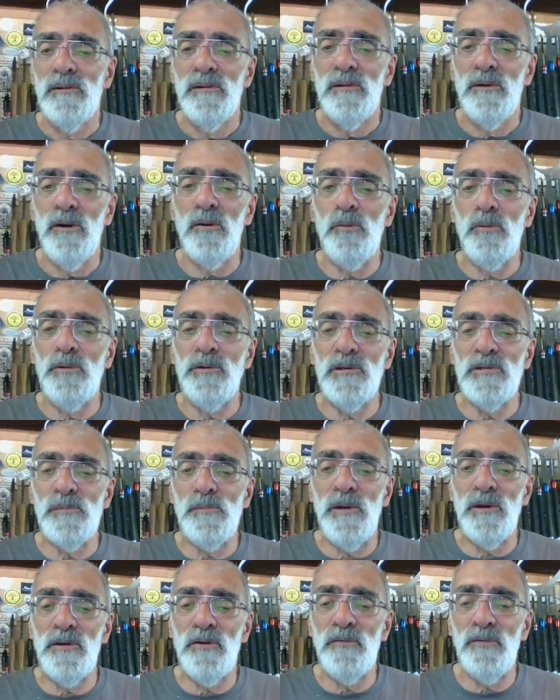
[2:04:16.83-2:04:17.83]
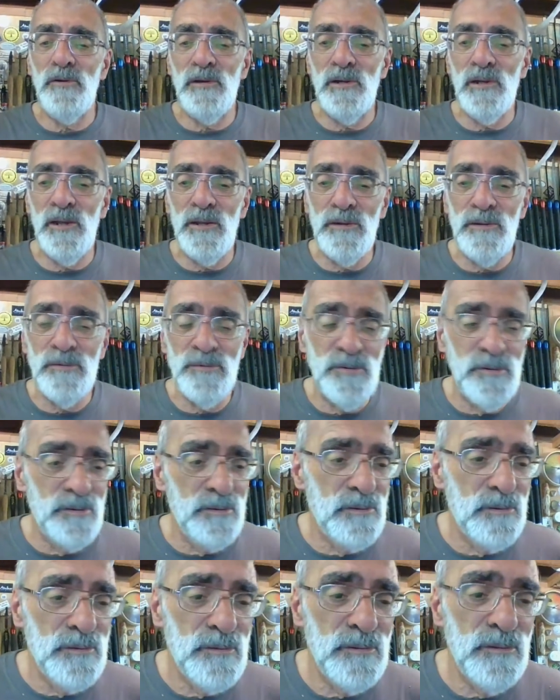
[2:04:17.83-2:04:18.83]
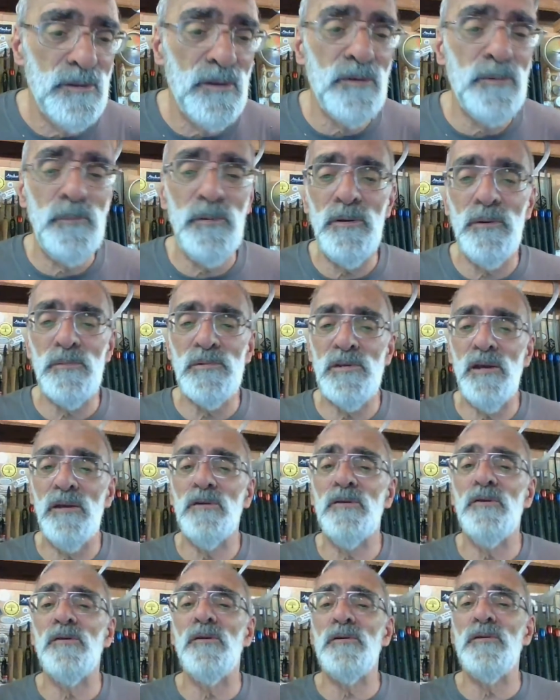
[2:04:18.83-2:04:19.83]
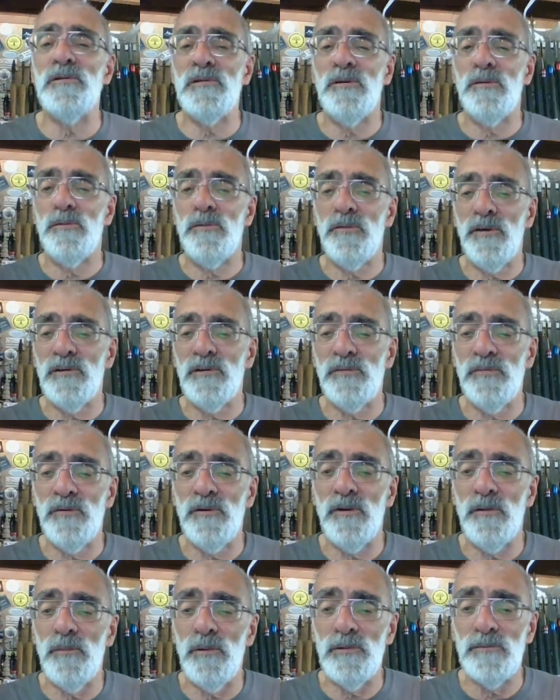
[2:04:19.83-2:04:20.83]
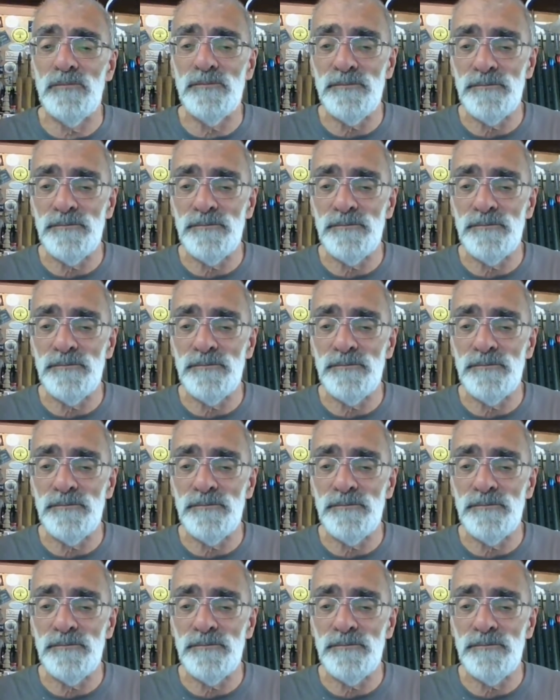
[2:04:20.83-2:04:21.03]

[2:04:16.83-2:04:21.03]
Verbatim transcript: Oh, it doesn't matter, Ian Leonard. I'd be upset. Good night to you and thanks for coming.